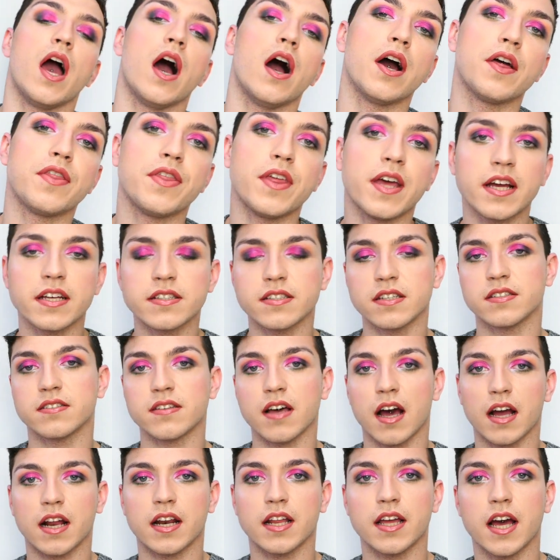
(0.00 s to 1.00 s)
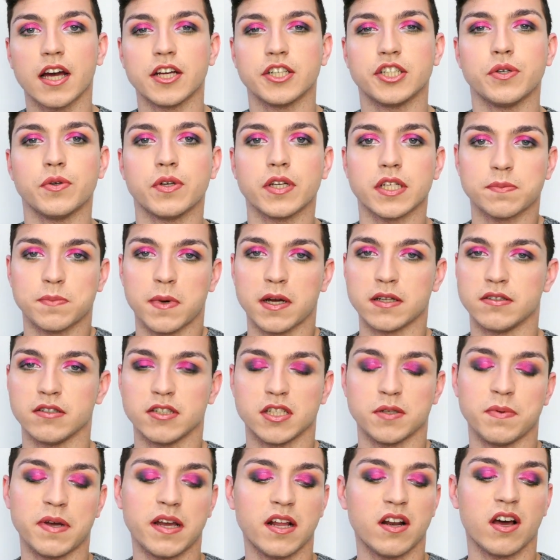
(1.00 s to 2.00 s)
I think it's exactly as you would expect it
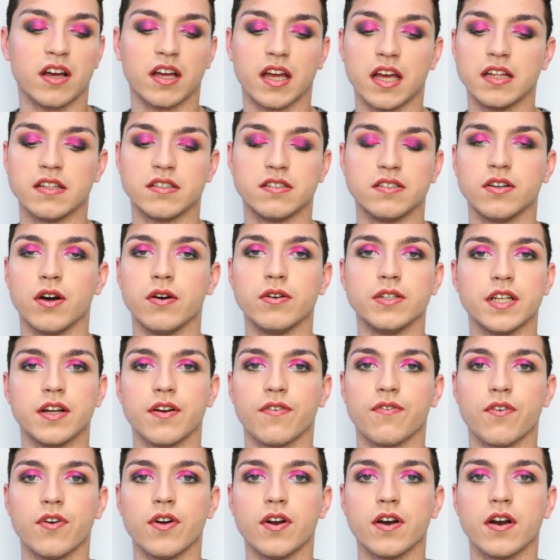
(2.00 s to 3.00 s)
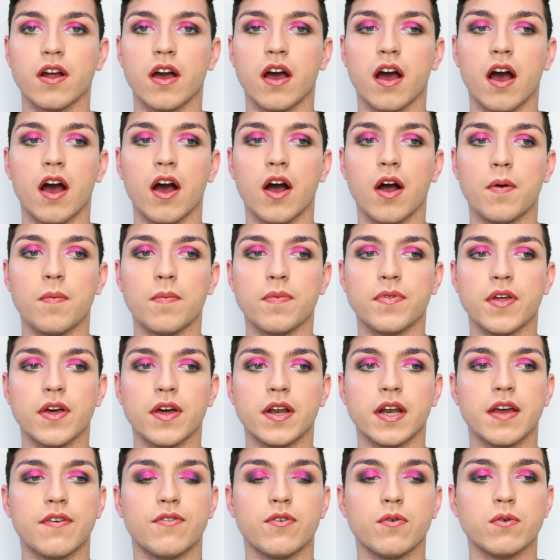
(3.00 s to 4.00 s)
to be. Like, it's no different
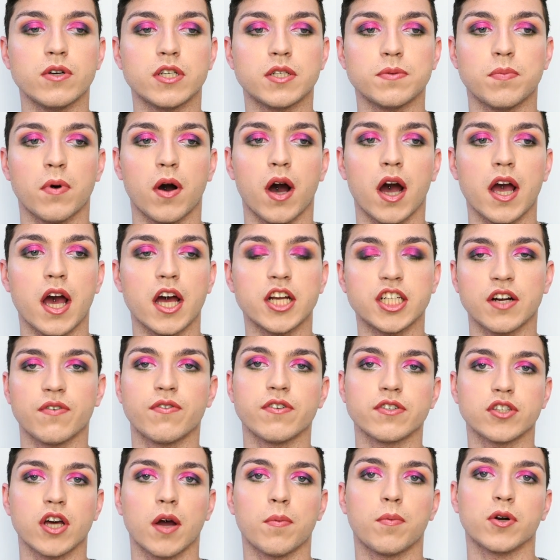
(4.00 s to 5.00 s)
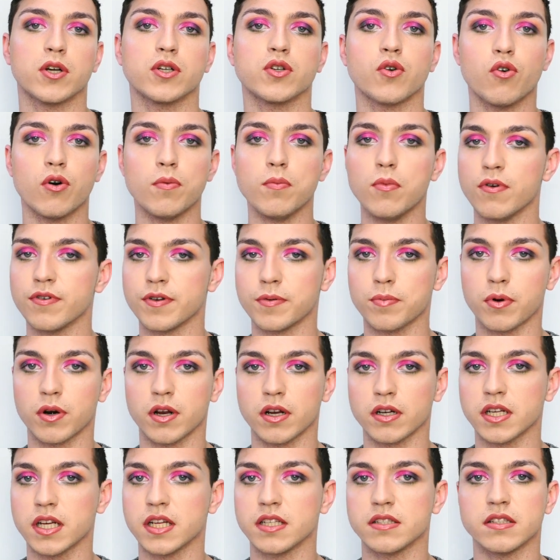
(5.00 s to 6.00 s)
than if you were to buy a Jeffree Star product or a Morphe
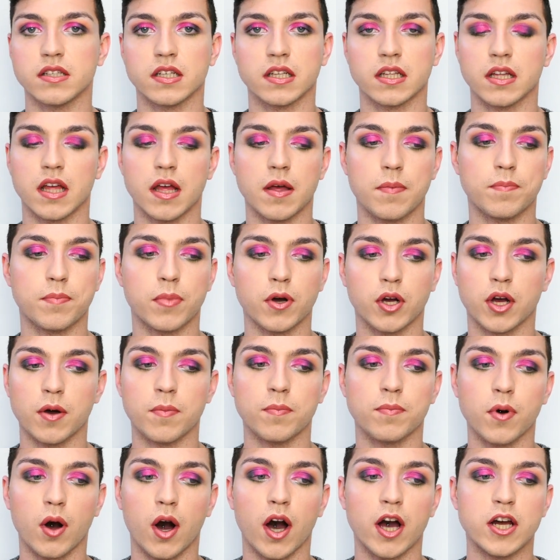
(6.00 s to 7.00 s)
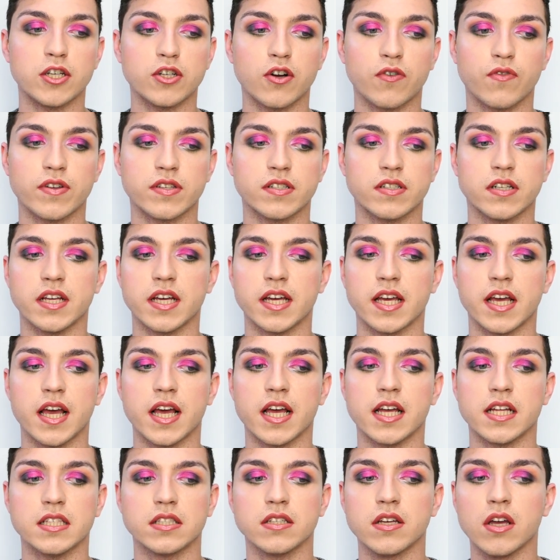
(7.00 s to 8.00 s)
product. But combined, obviously,
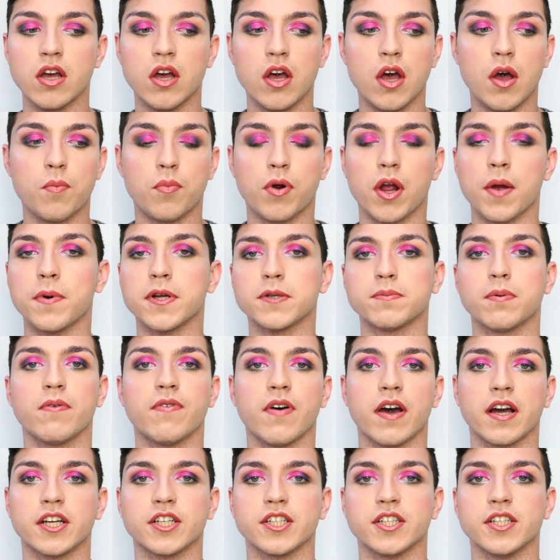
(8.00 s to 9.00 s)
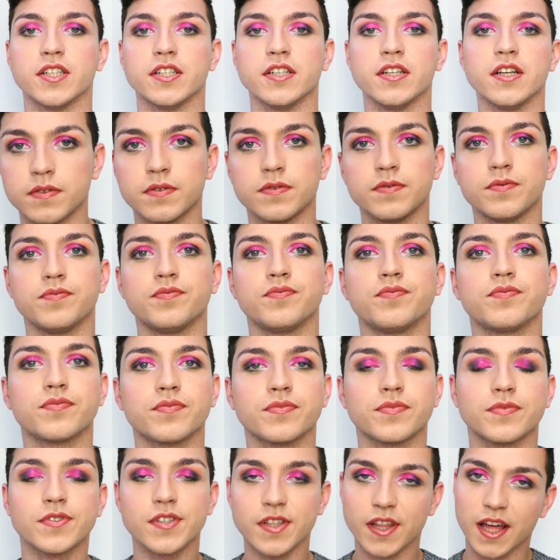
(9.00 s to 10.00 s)
it's pretty much perfection.
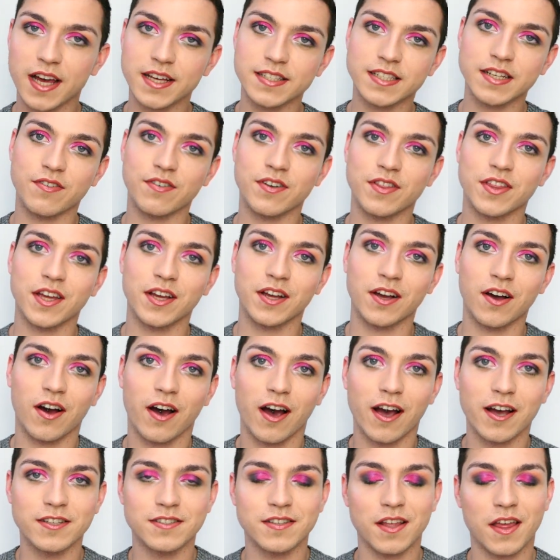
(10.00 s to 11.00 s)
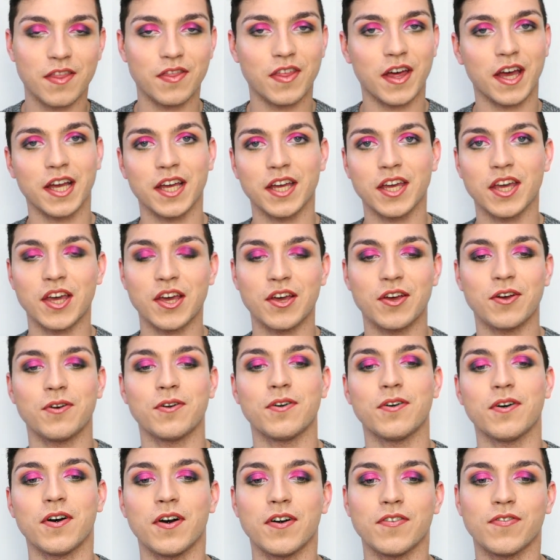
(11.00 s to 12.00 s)
So that is everything, guys. Thank
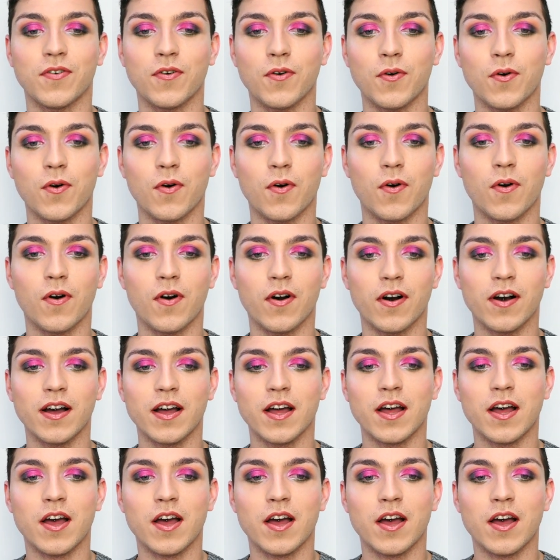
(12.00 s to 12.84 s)
you for